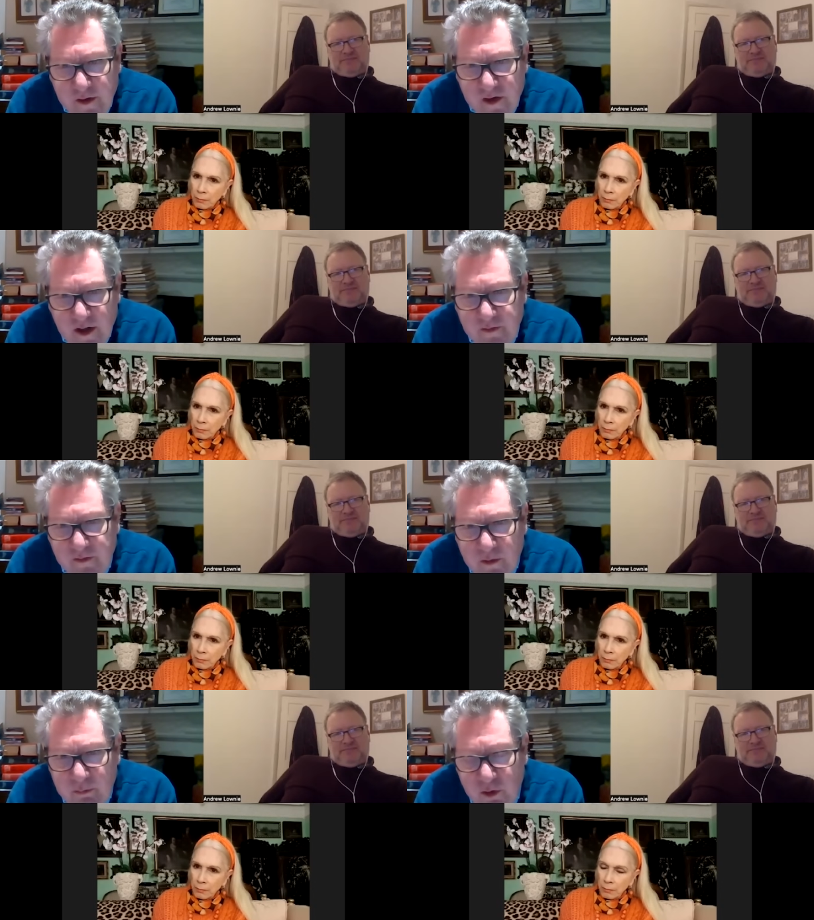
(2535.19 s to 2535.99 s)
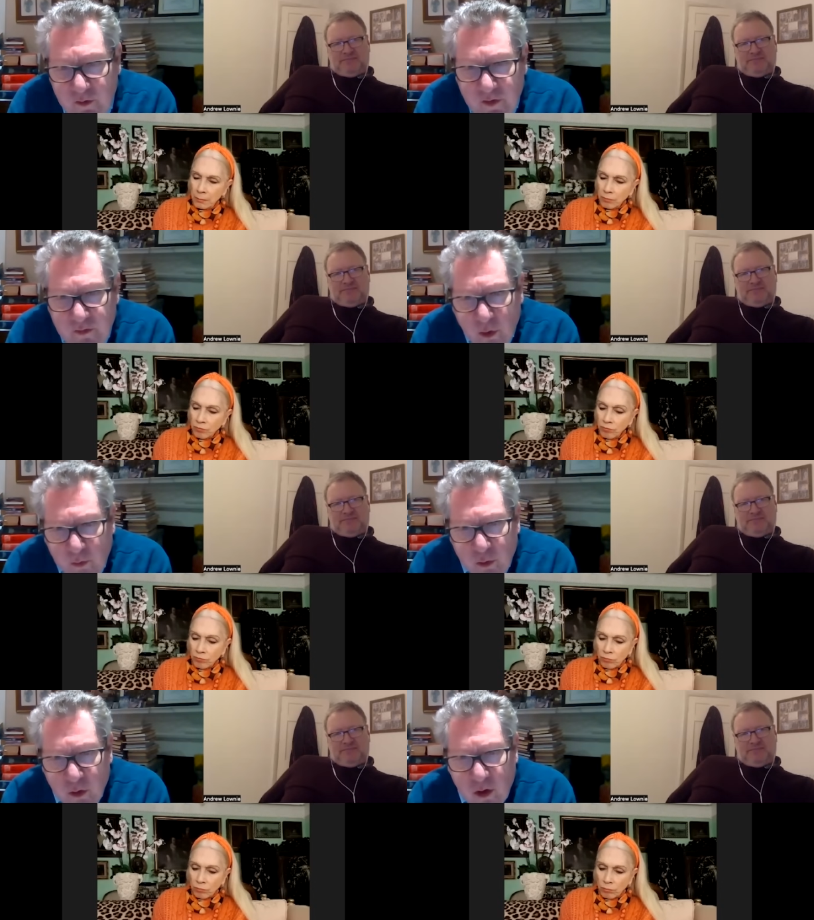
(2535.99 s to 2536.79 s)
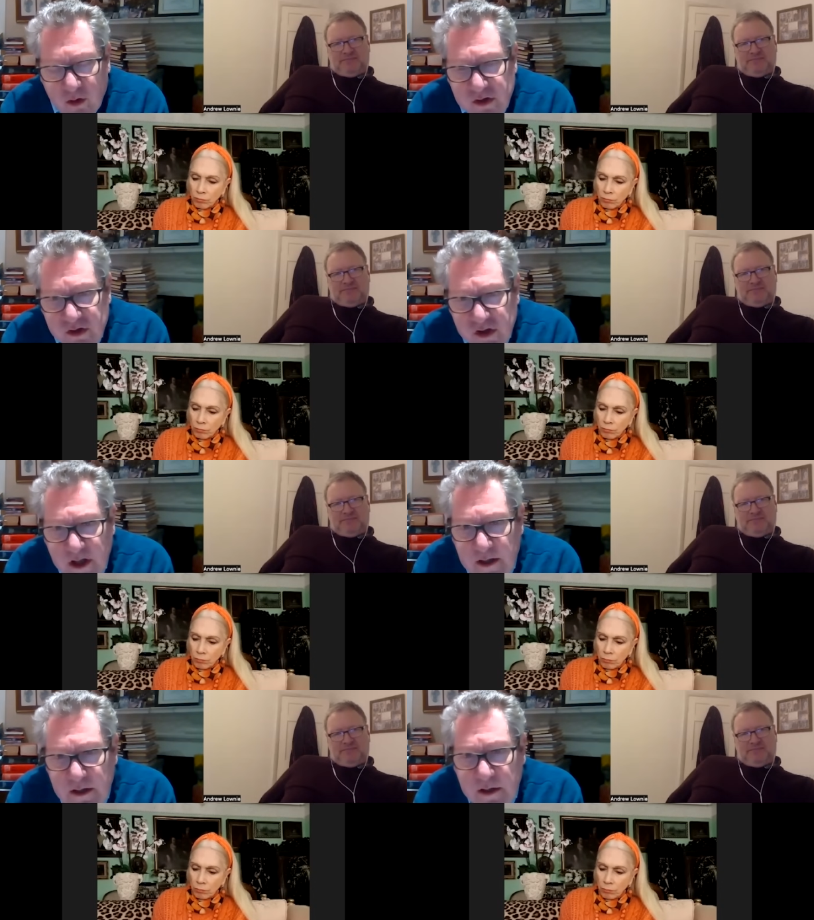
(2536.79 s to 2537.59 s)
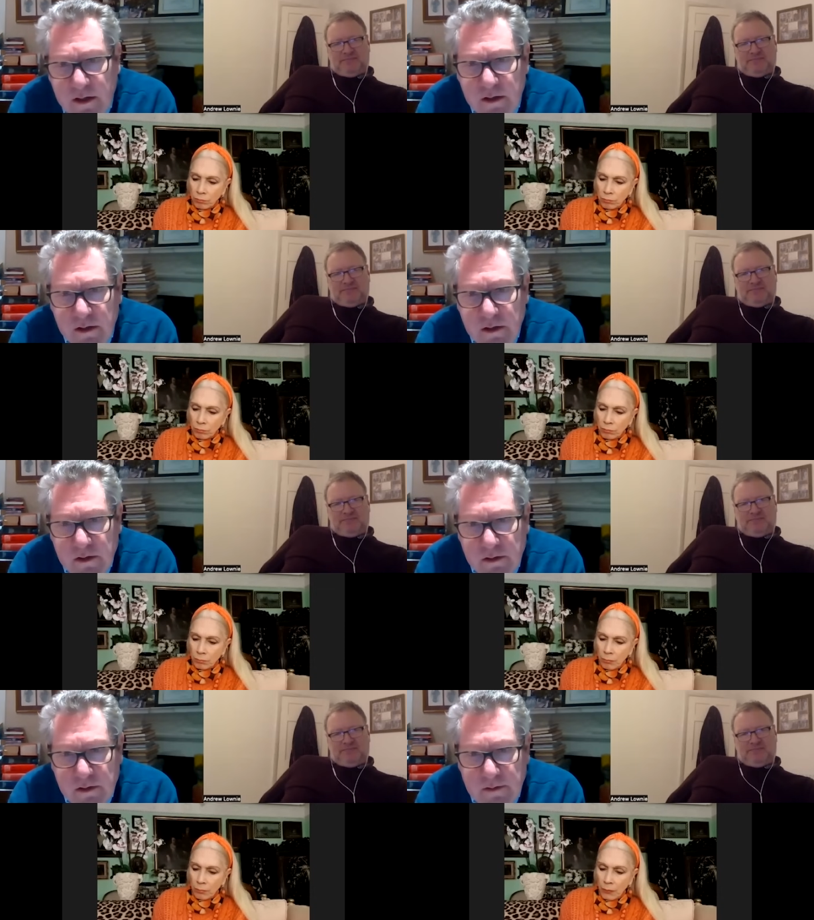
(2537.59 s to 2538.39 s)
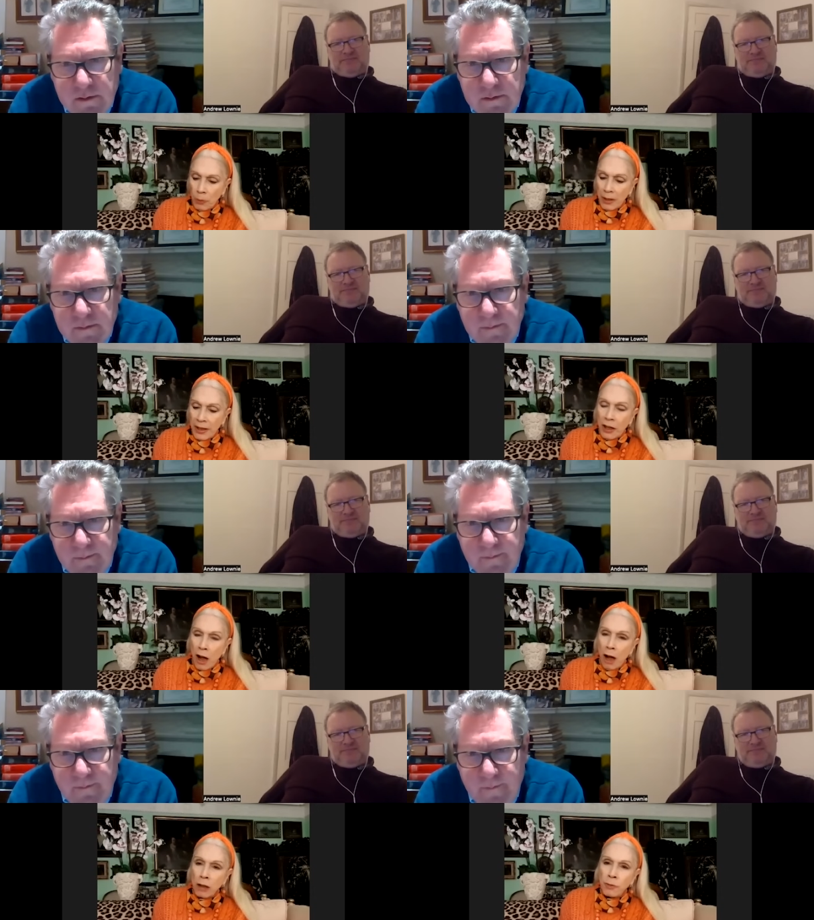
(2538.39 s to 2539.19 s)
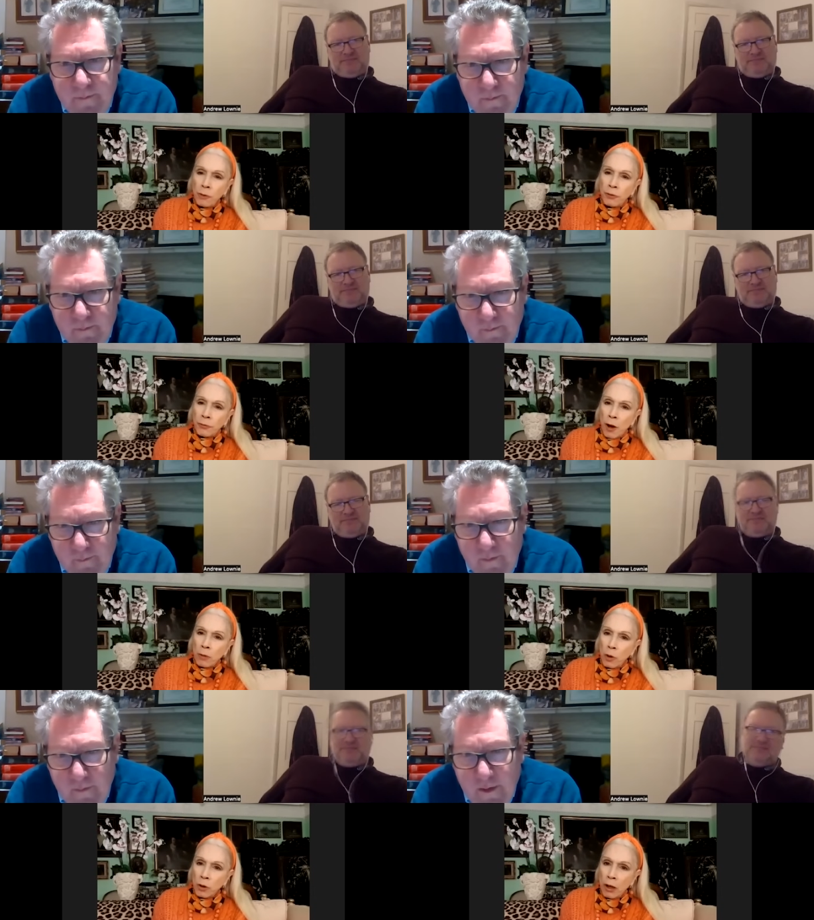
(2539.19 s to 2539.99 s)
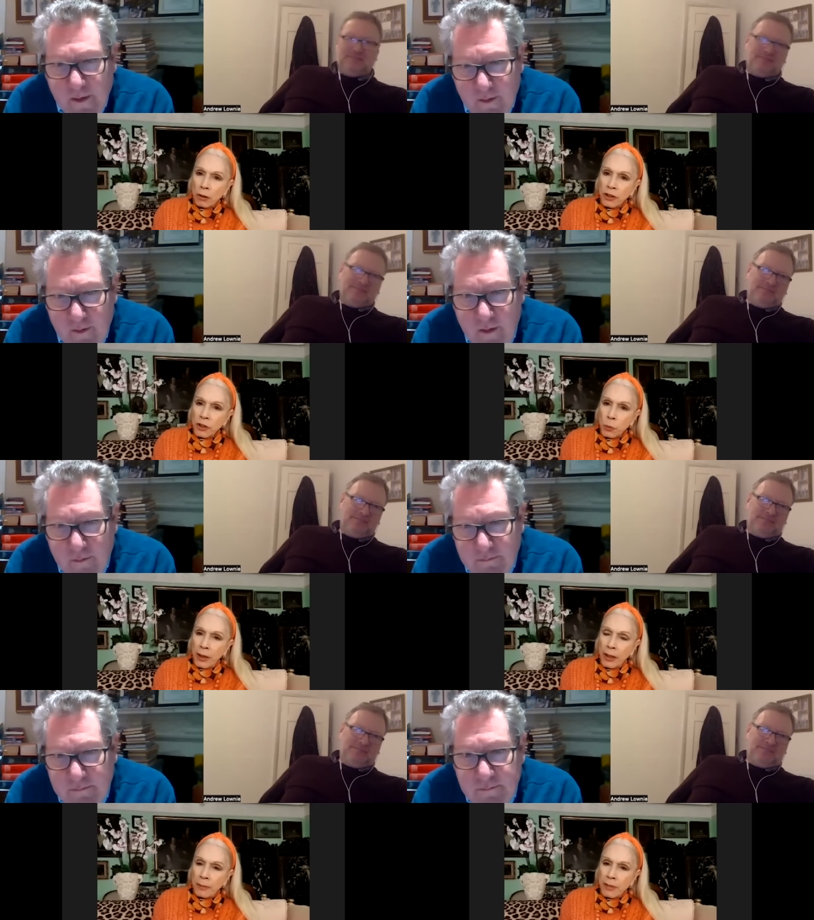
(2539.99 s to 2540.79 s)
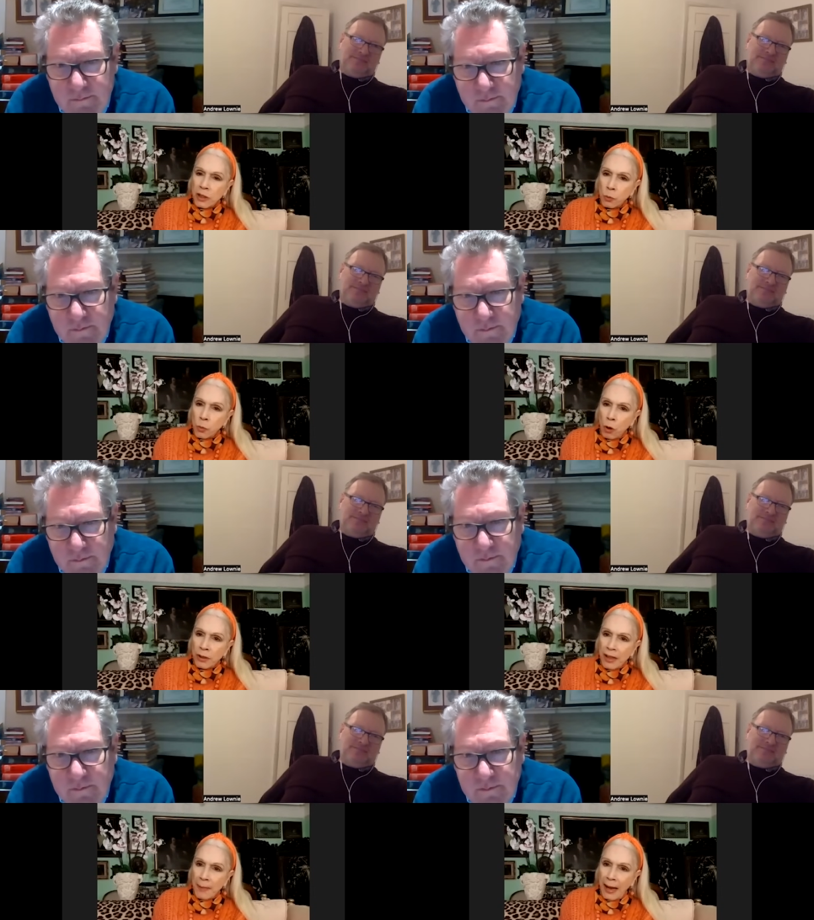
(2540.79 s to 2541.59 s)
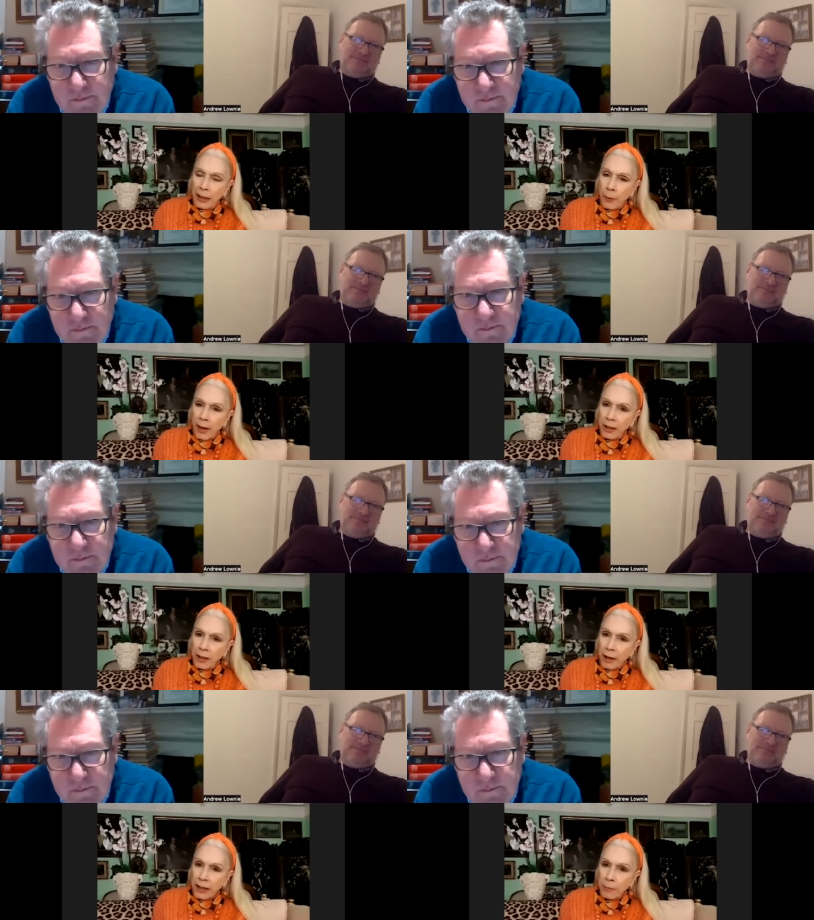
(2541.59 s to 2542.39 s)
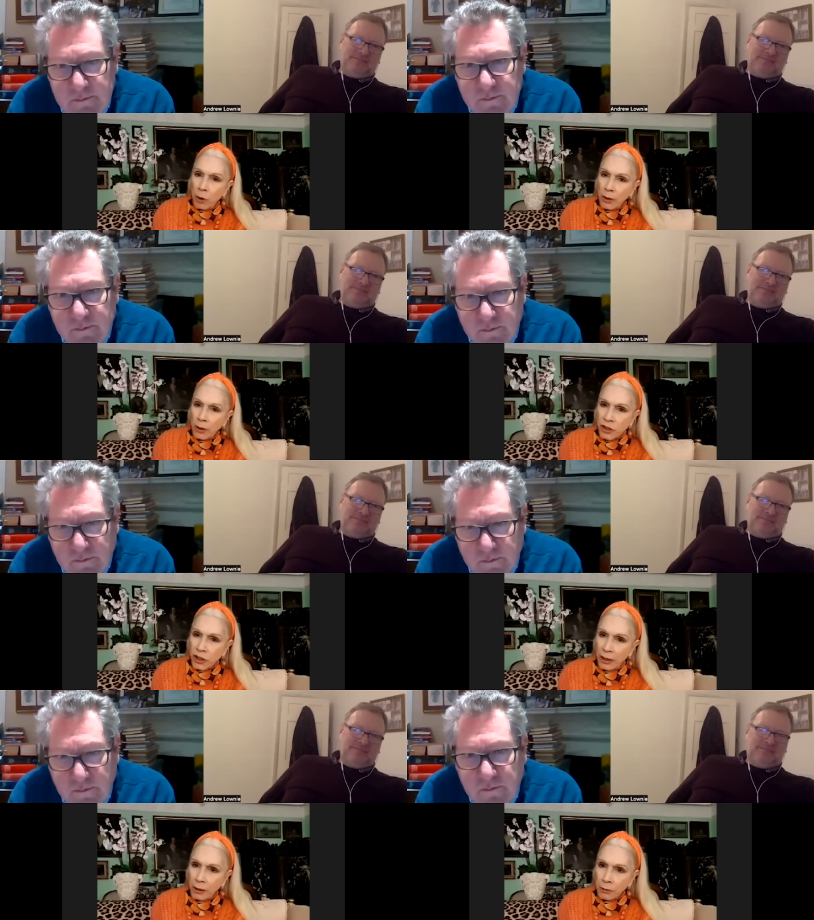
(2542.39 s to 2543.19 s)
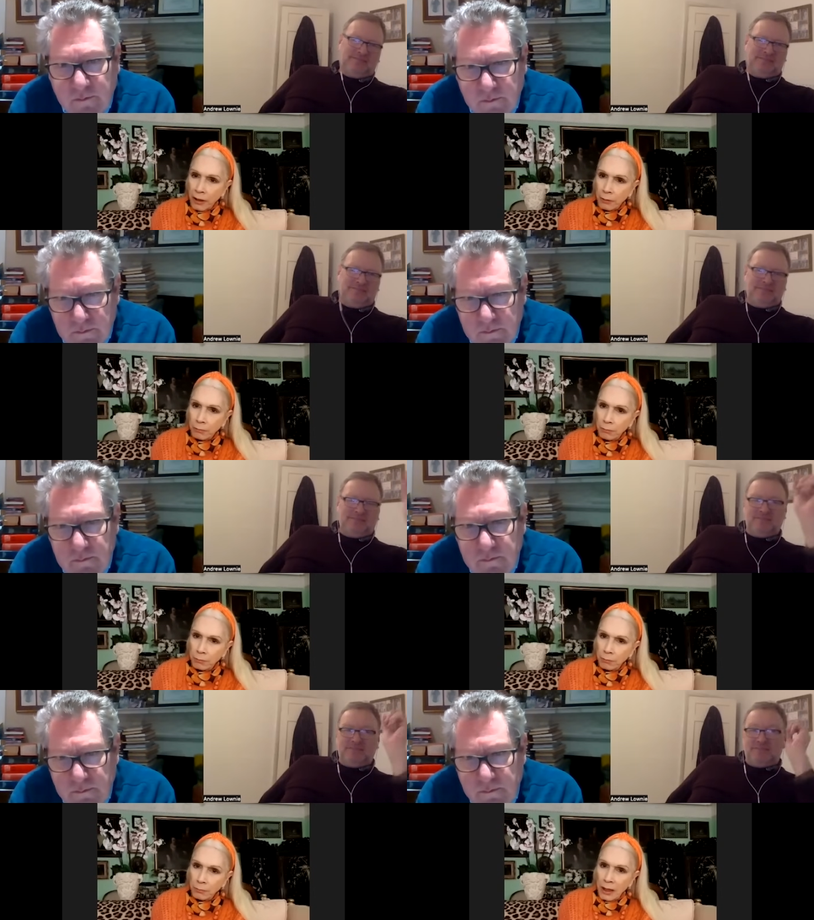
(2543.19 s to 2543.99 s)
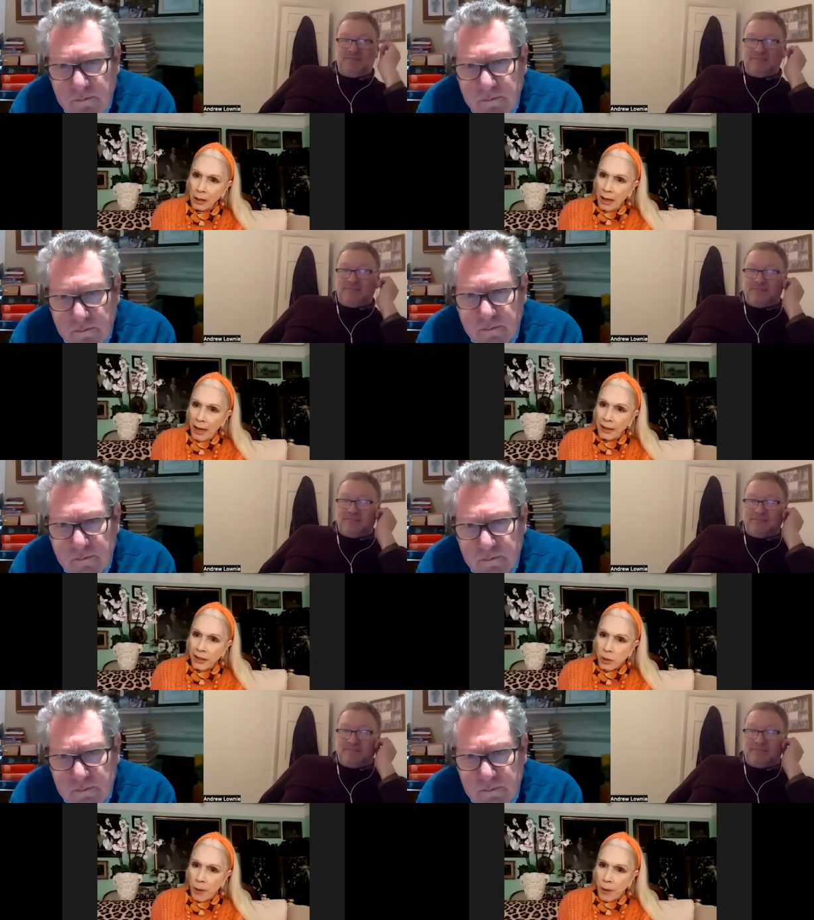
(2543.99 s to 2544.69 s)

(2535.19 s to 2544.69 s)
Speaker 1: to have to move to Frogmore Cottage again? Well, they can't move to Frogmore
Speaker 2: Cottage. No. William doesn't want them anywhere near him or his children. And he's